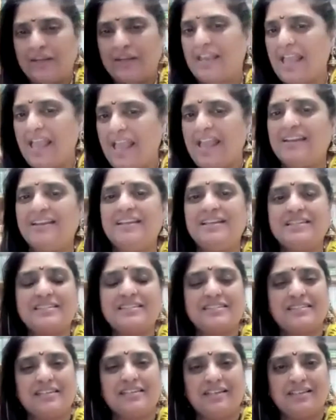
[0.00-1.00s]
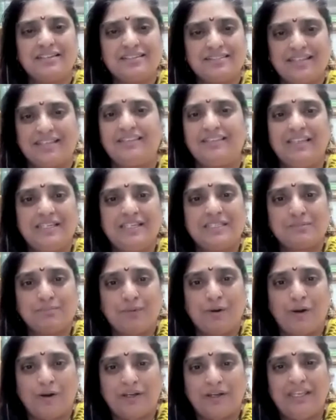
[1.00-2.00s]
carries Sati's
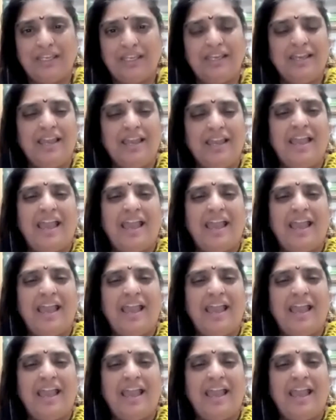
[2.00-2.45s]
body